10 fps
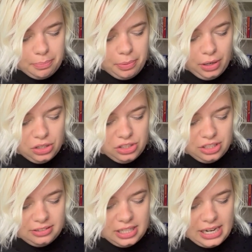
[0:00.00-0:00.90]

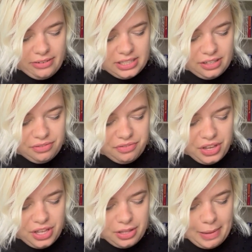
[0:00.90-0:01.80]
plunges the narrative
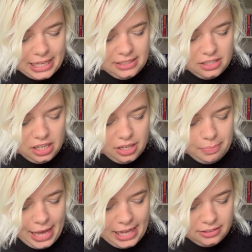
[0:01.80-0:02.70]
further back into her
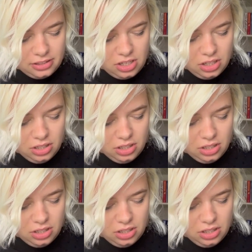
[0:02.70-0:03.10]
past.